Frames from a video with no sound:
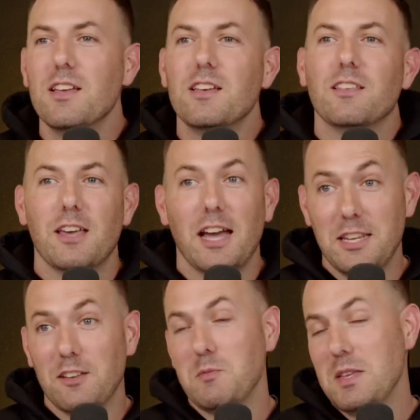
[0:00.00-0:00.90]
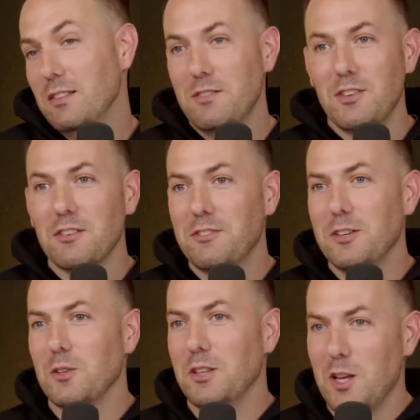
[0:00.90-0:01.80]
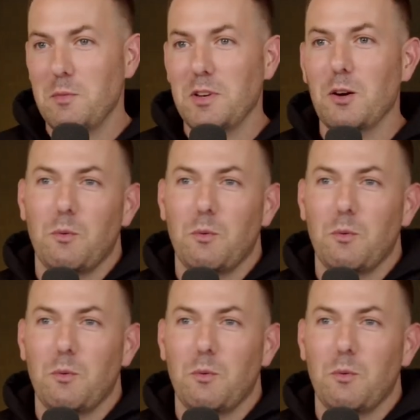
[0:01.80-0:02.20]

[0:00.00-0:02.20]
the idea of me leaving the field and coming here?